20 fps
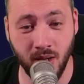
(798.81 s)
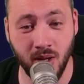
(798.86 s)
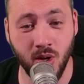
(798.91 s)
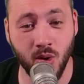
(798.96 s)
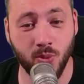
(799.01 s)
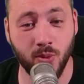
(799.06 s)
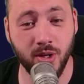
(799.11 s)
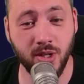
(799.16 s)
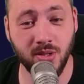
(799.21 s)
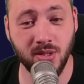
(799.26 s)

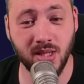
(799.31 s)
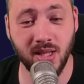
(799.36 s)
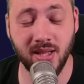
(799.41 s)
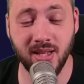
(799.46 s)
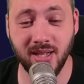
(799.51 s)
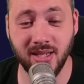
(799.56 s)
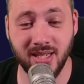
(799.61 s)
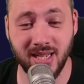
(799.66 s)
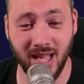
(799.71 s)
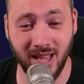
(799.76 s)
We're using the
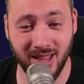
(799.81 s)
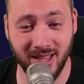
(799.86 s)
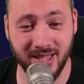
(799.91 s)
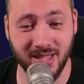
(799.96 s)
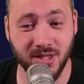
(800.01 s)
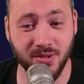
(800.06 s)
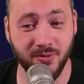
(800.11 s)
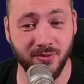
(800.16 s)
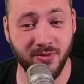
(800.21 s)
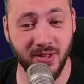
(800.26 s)
Deathless
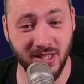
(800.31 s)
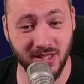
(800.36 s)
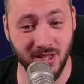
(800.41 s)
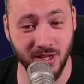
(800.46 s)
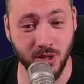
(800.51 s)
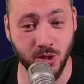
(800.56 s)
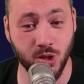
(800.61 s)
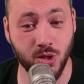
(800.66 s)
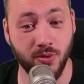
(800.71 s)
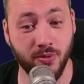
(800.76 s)

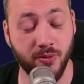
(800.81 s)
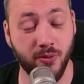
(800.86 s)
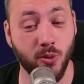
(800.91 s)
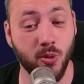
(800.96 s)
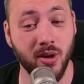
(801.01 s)
Visage for